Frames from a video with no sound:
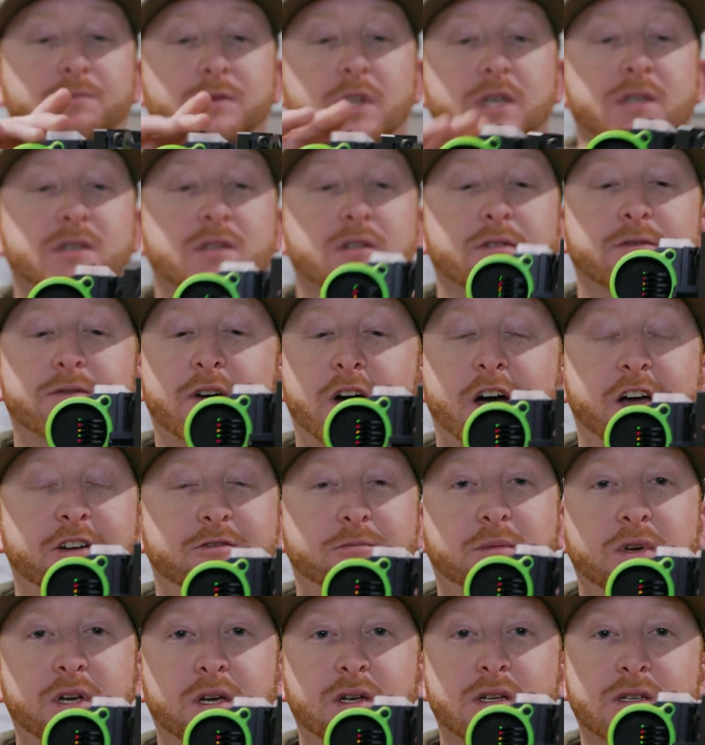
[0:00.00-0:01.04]
is the 5
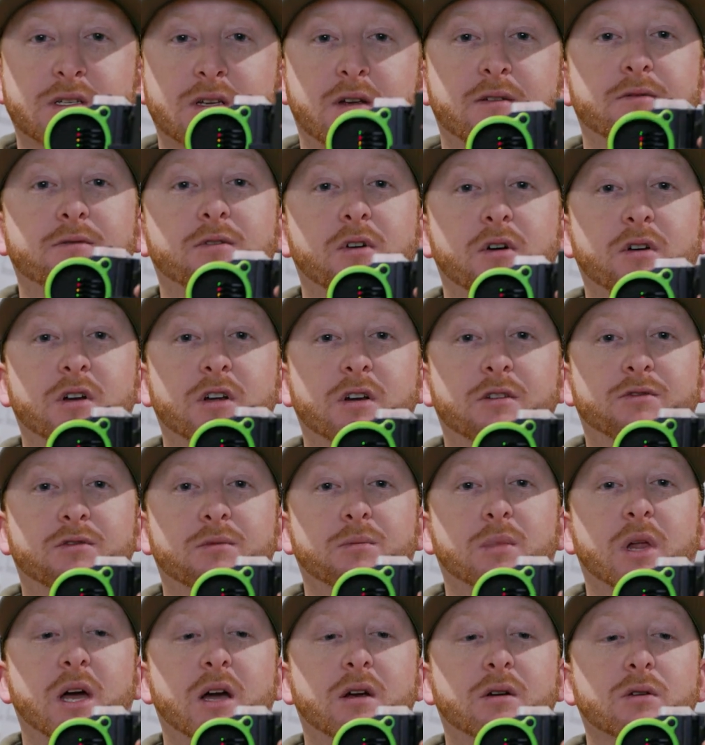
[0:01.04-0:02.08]
pin Ascent Verdict from
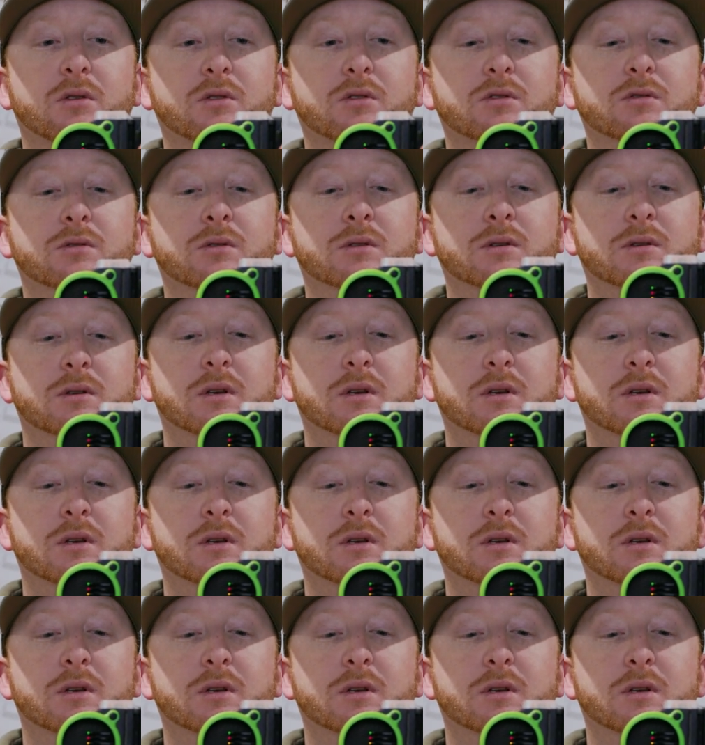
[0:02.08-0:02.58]
Black Gold.